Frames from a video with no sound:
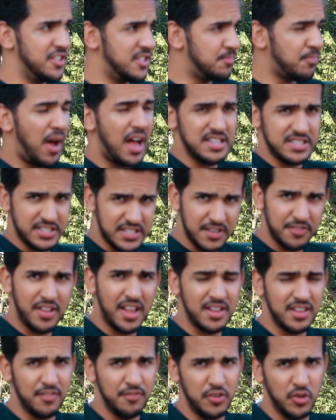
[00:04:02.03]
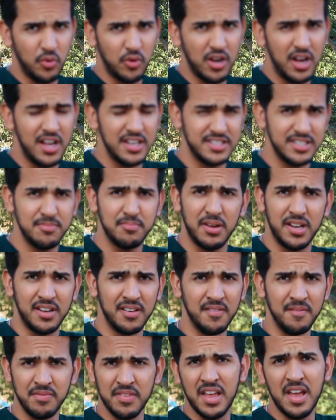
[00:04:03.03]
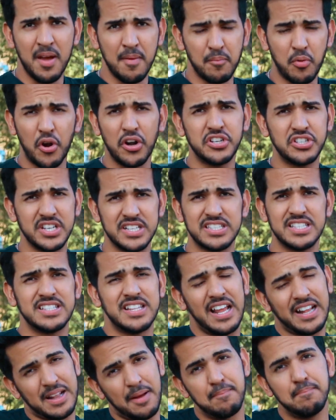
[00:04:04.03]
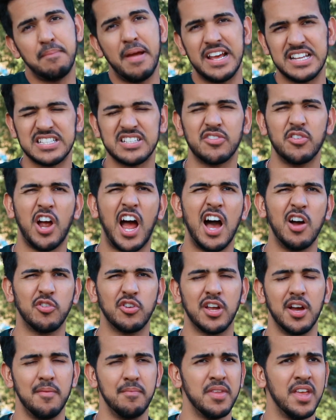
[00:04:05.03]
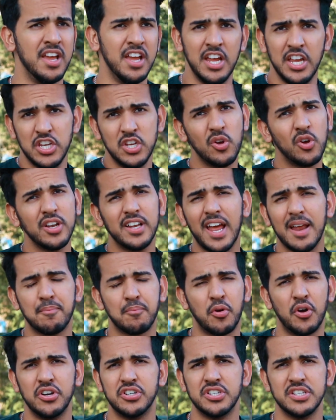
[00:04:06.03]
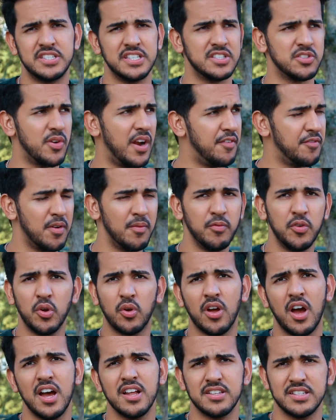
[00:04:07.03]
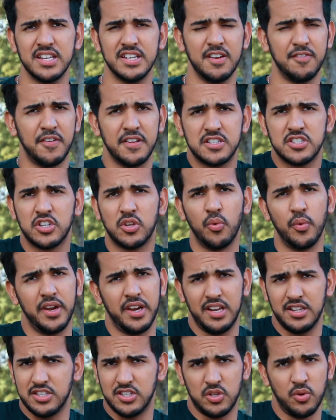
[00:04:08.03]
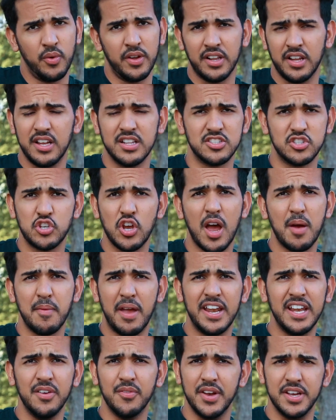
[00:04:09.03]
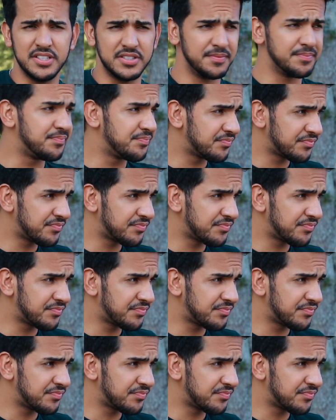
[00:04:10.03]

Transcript: It's positive than the view content, but purchase is like the best outcome. You could get purchases right from view content if it's doing its job anyways.